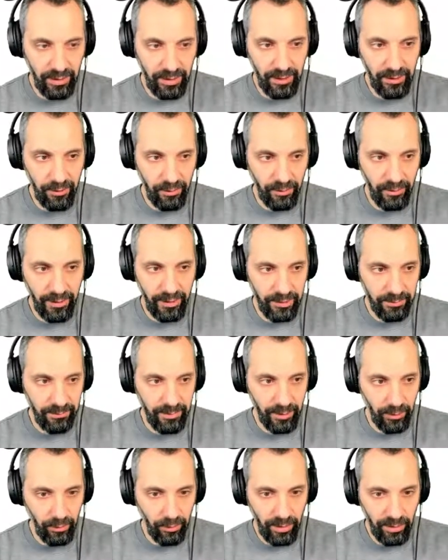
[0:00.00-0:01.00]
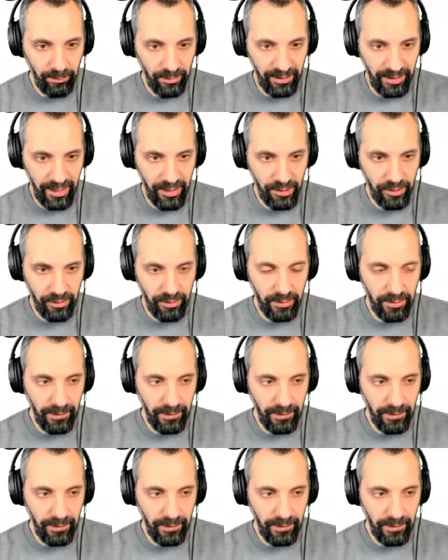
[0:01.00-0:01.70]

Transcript: in your ASP.NET Core application,